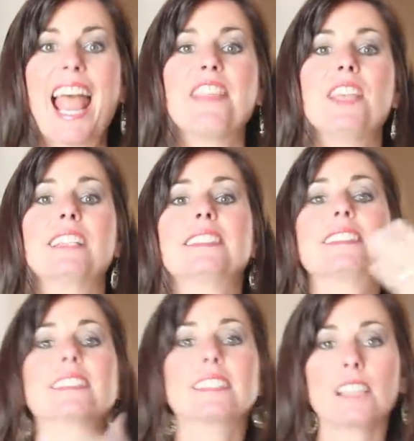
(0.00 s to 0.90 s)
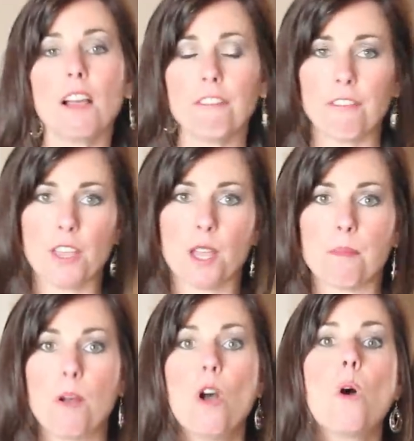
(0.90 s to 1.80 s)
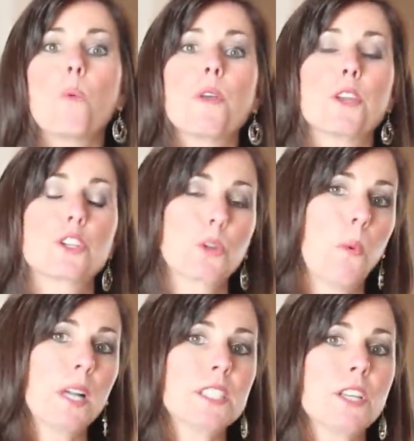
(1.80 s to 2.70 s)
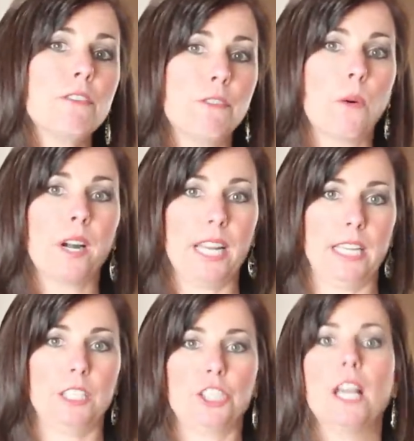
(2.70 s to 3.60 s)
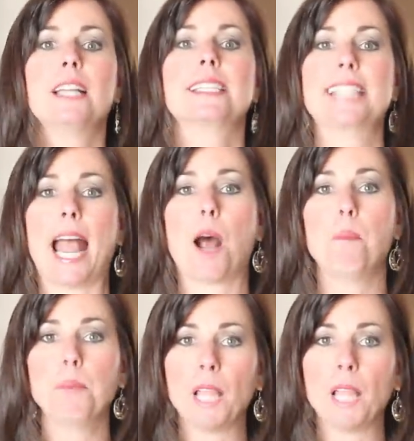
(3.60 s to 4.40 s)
and then stuff them with a twenty-four inch down